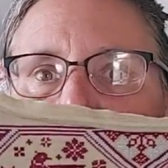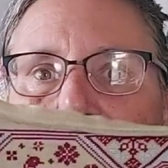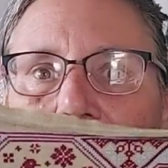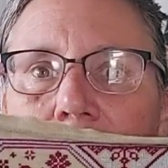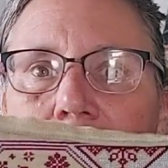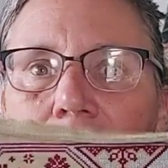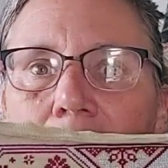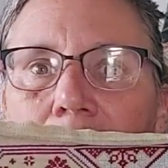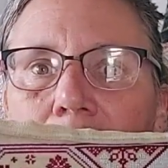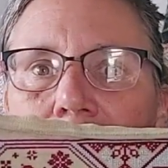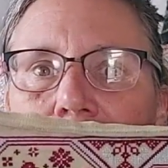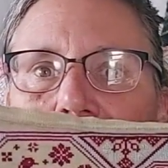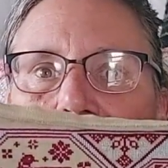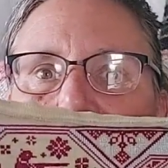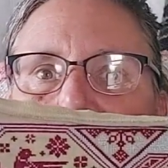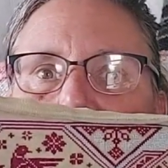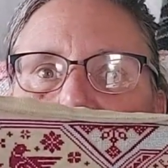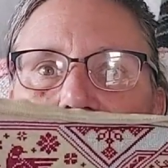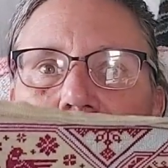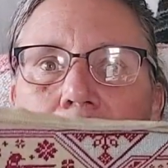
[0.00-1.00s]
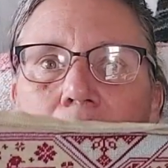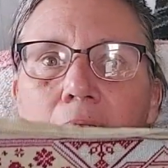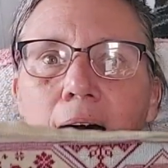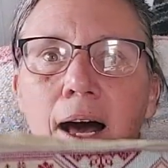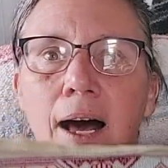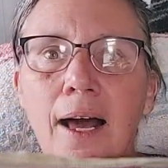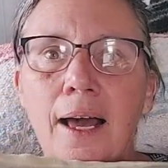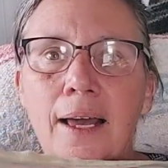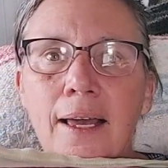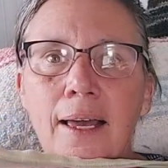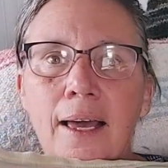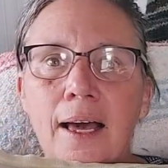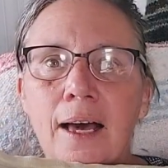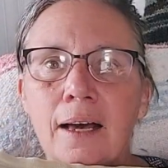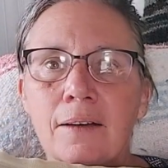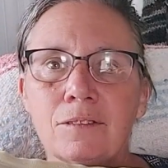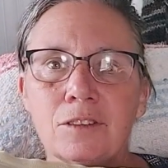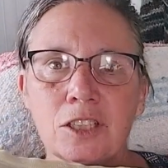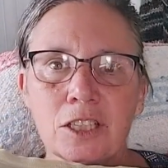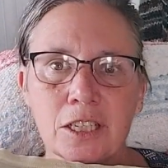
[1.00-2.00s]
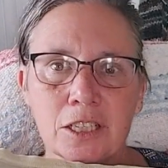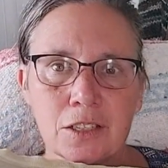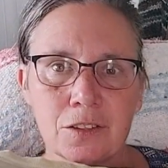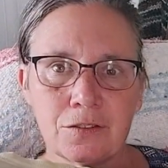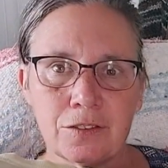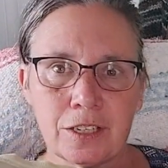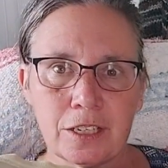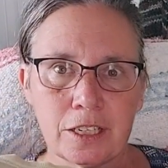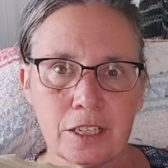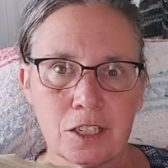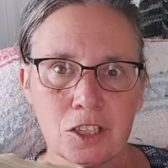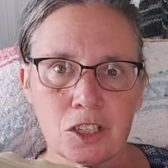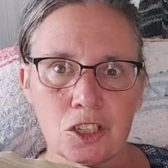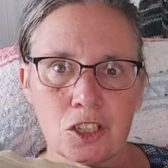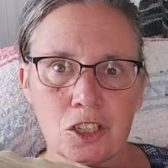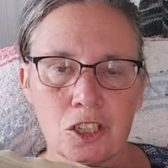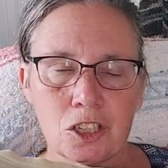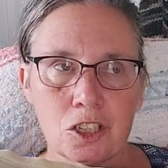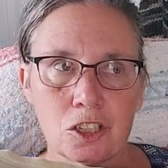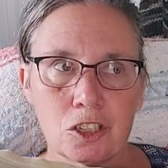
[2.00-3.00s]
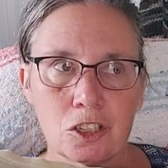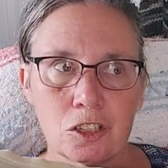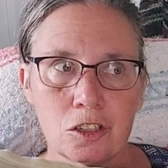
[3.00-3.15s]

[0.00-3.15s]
And I have just finished